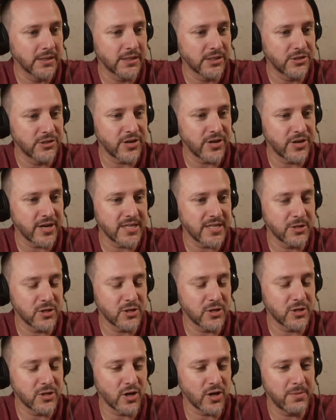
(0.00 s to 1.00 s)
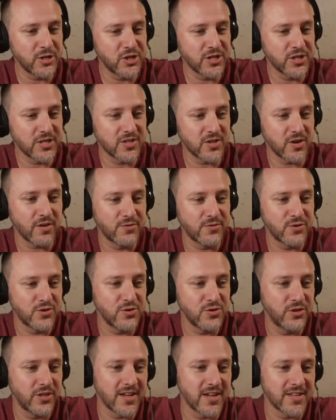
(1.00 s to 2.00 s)
Tracy McDonald Publishers of
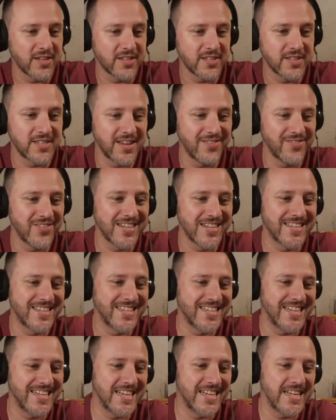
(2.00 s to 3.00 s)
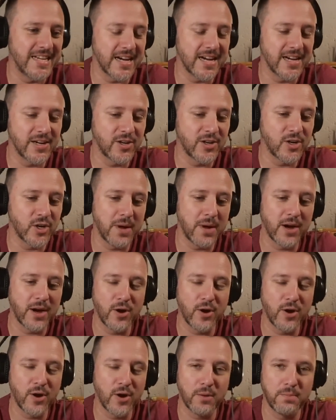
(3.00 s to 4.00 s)
2017. I got my
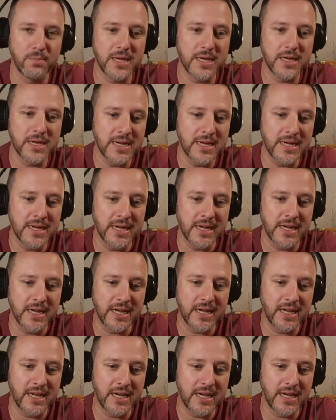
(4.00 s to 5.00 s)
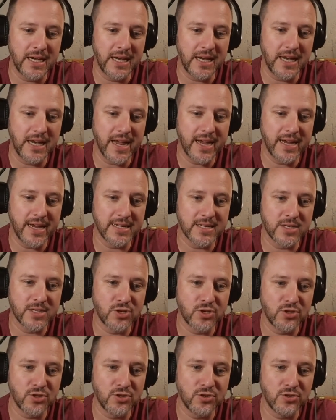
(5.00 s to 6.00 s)
copy in
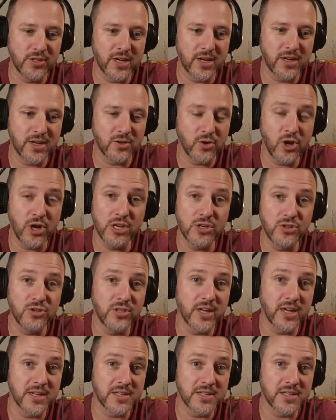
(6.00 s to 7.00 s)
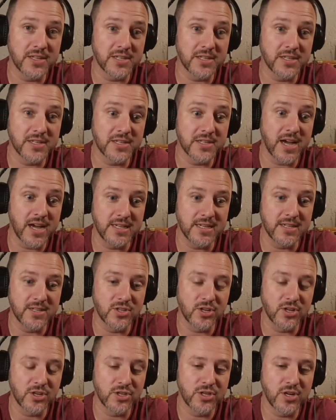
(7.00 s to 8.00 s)
early 2019,
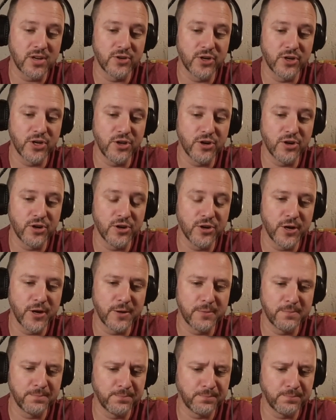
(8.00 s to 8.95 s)
so just over a year ago.